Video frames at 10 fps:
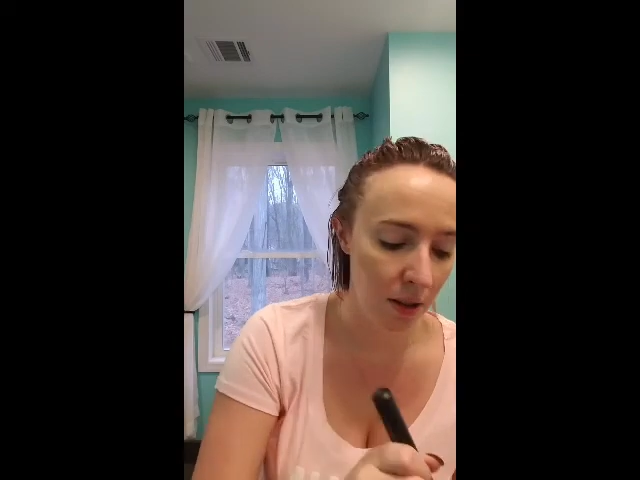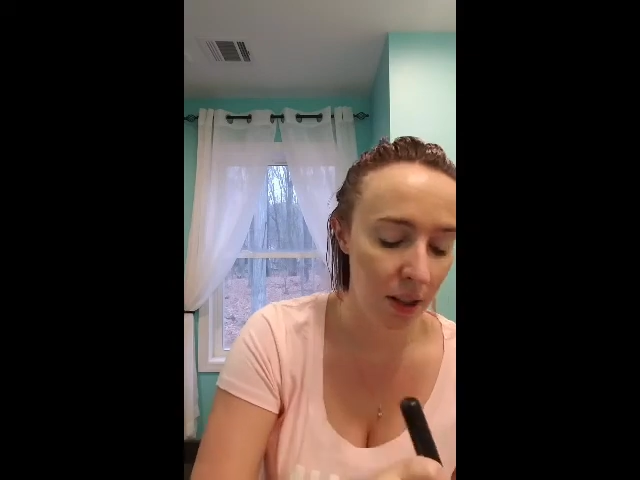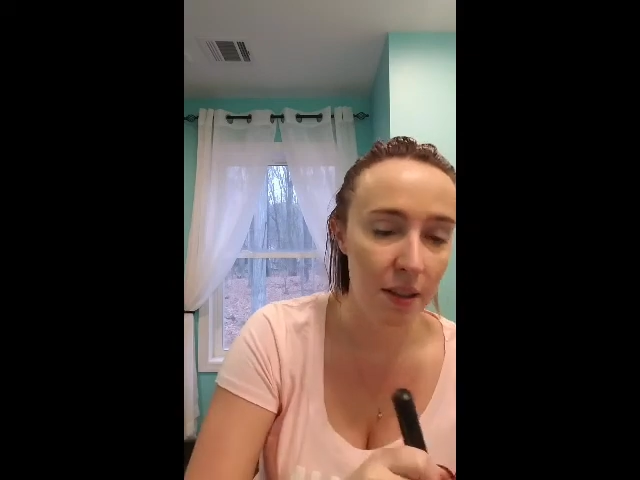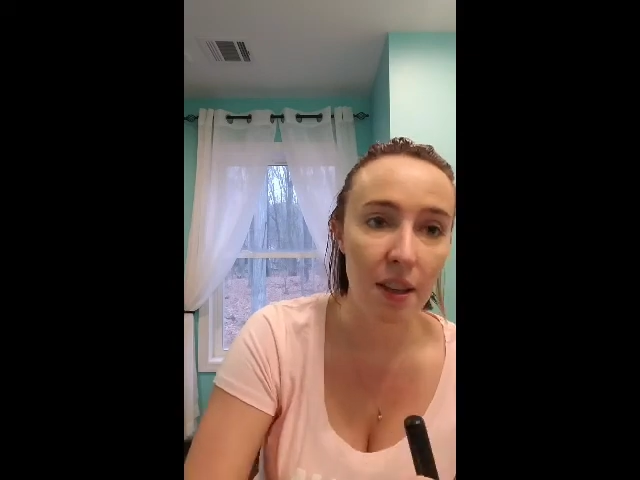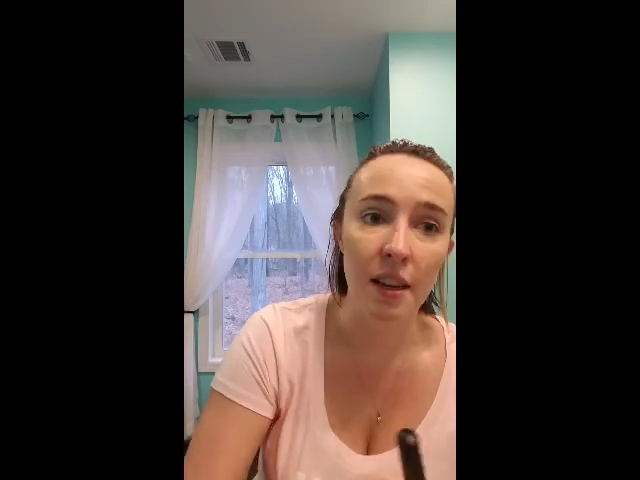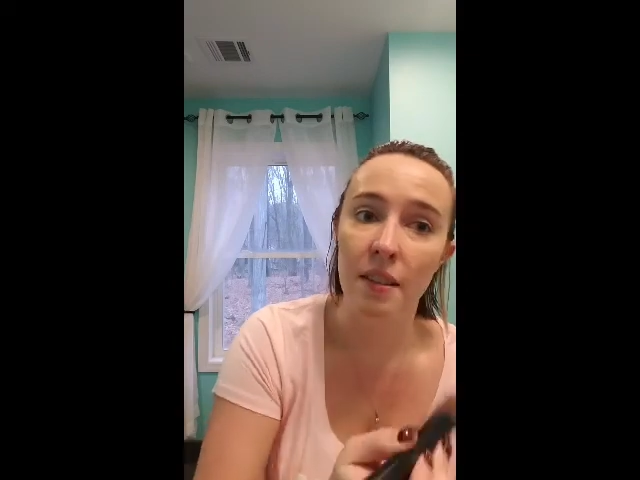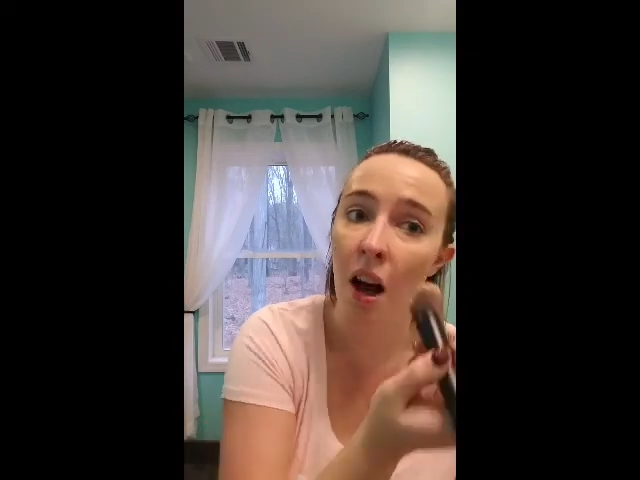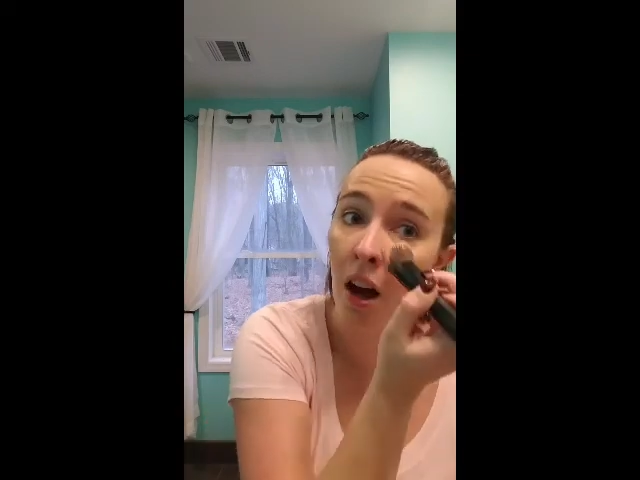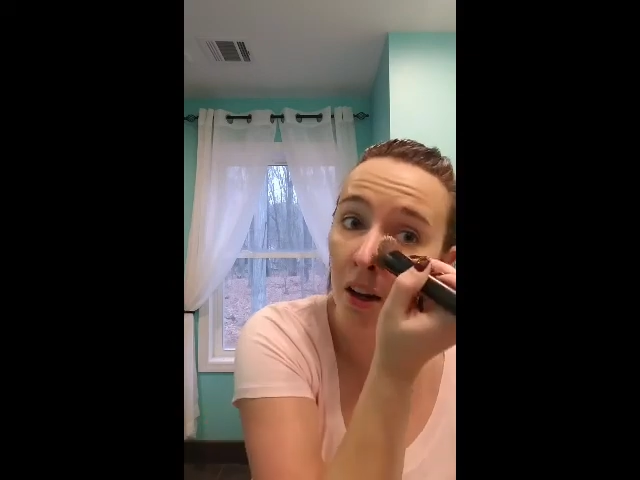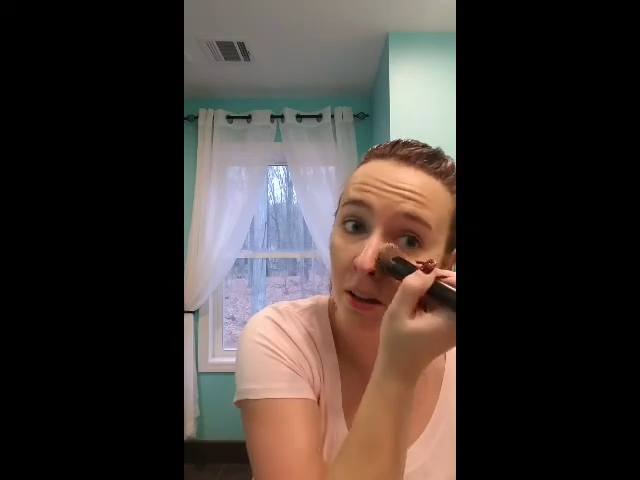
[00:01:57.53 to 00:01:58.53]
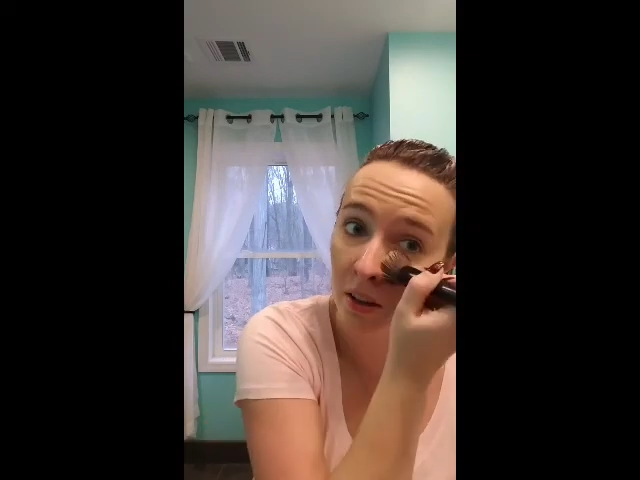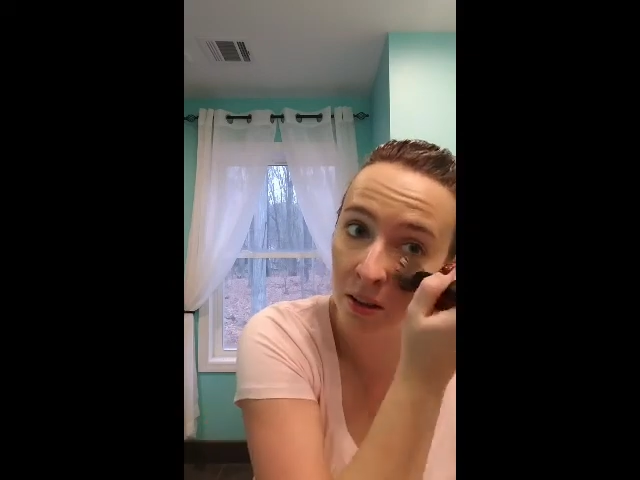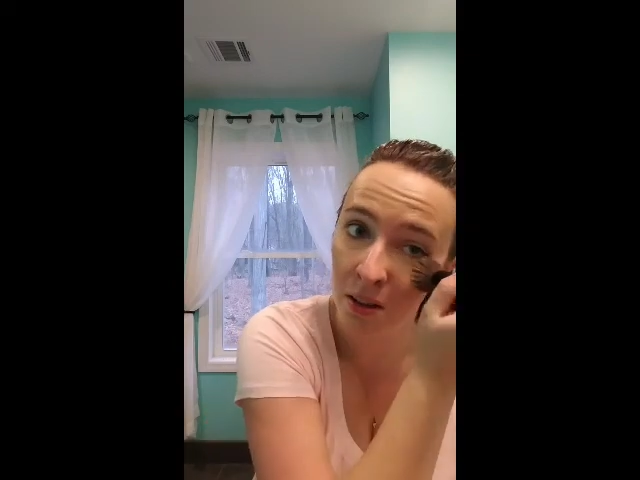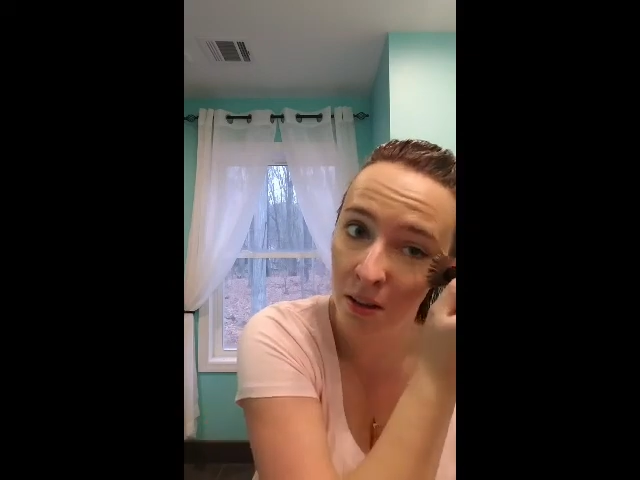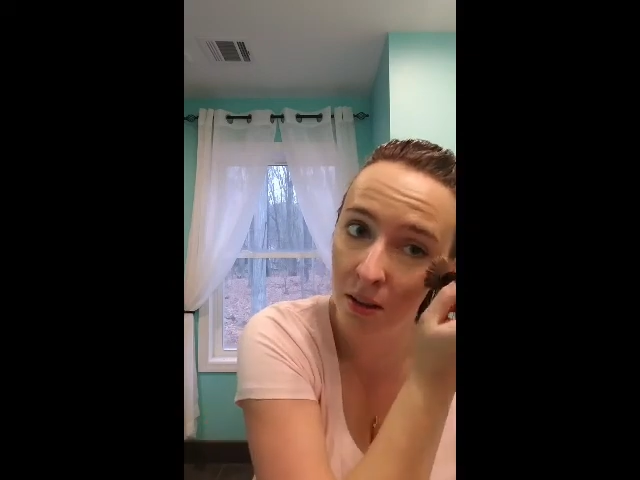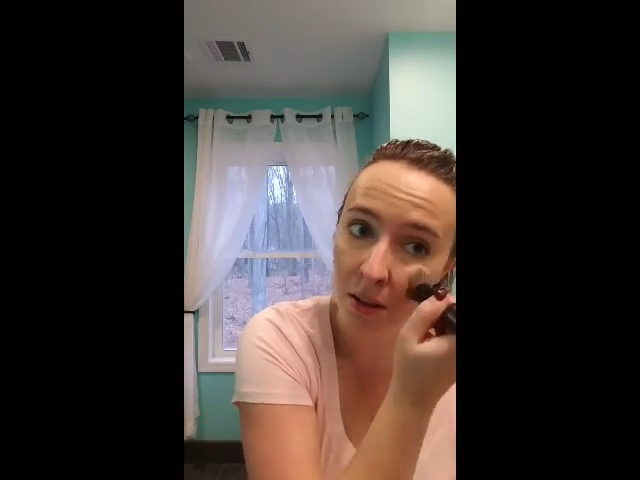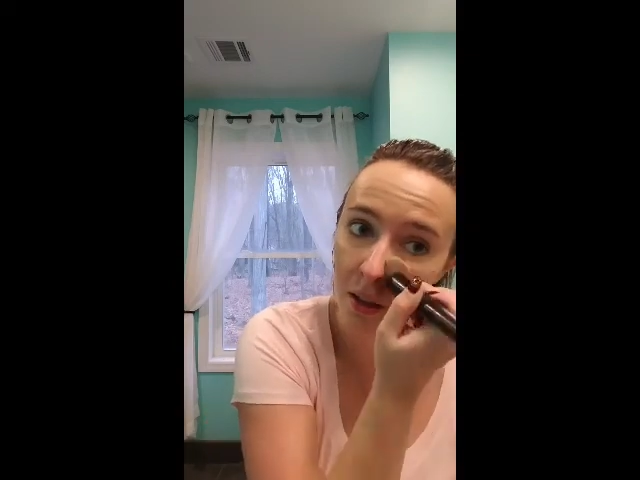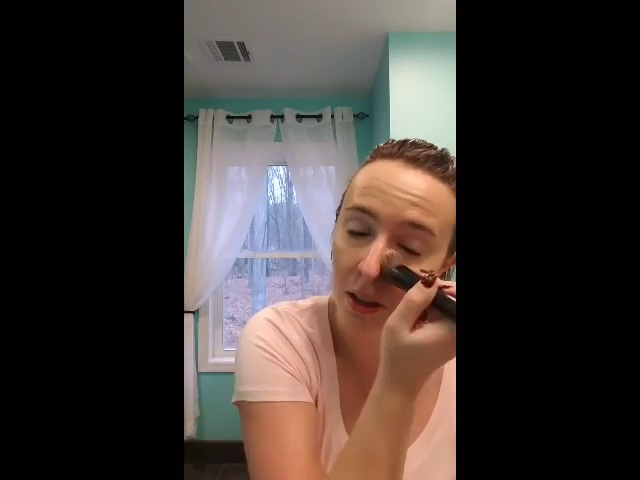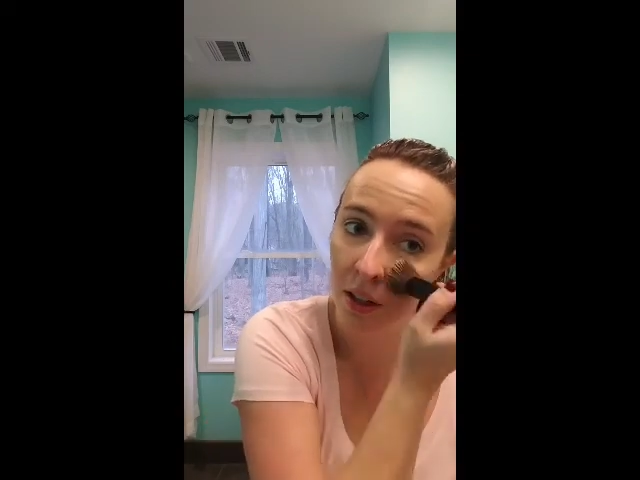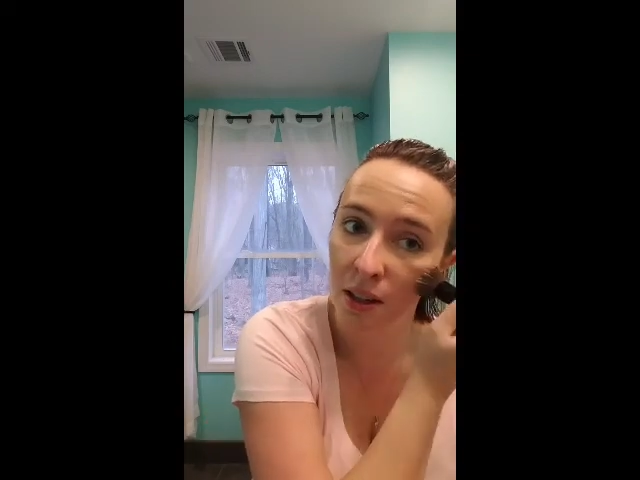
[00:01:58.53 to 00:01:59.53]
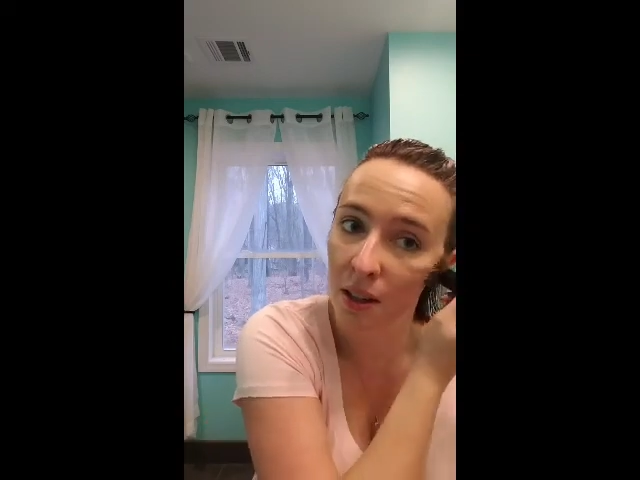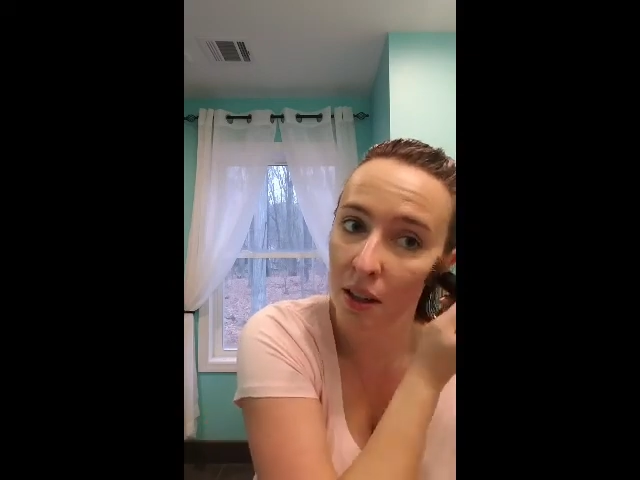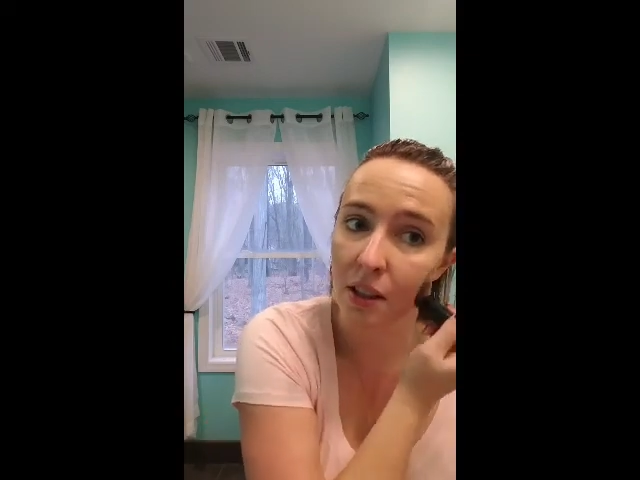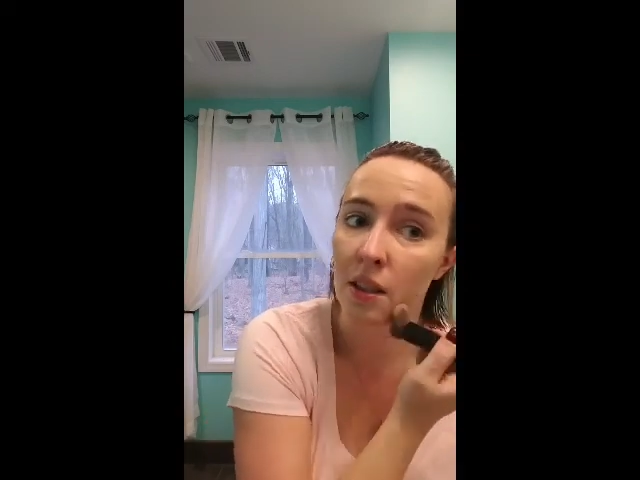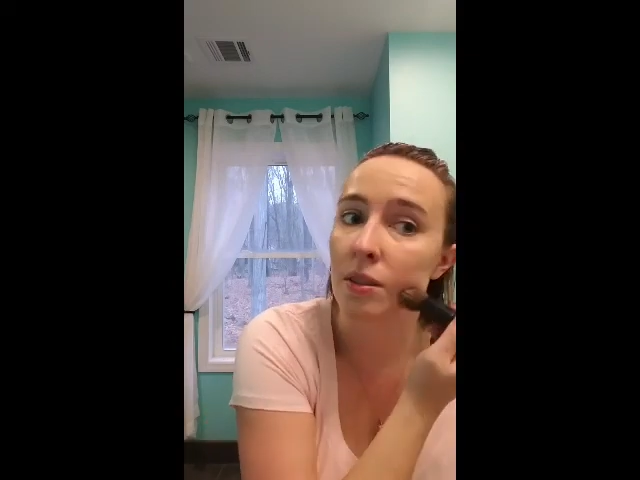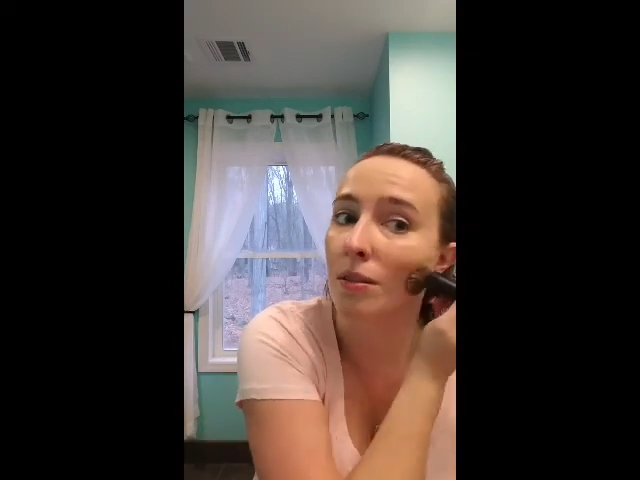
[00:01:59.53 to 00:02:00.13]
It stays on. Doesn't